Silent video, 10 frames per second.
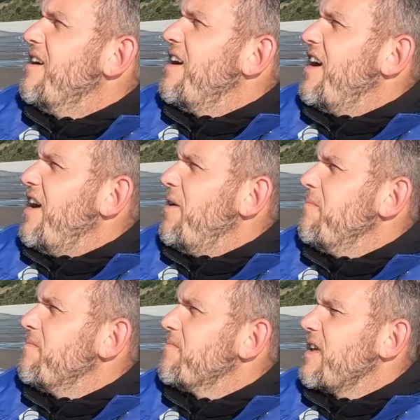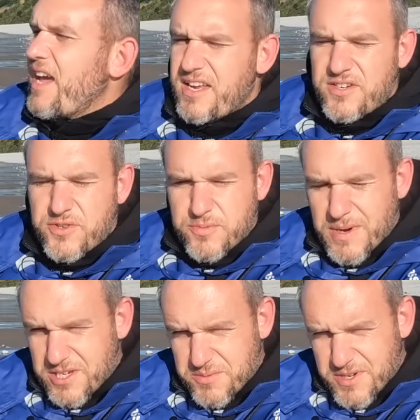Um, yeah, he's just
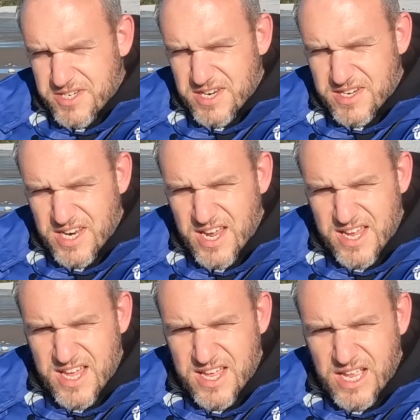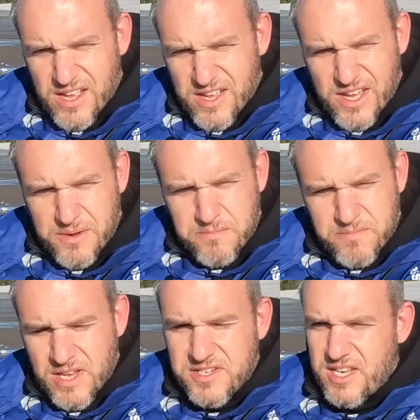messaged me and says, yeah, yeah, um,
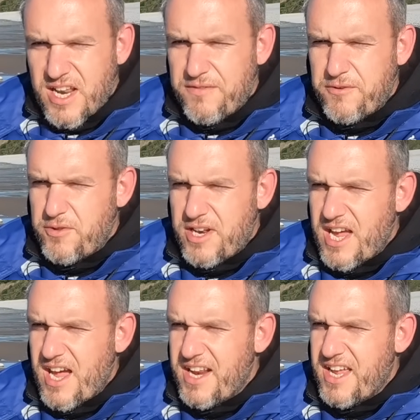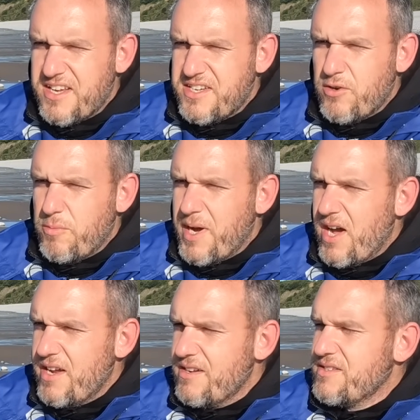yesterday through the day I didn't get a single
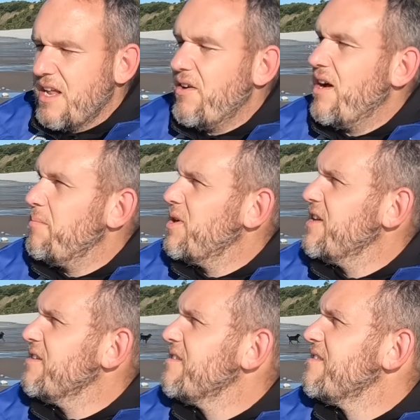bite. I was like, all right, brilliant.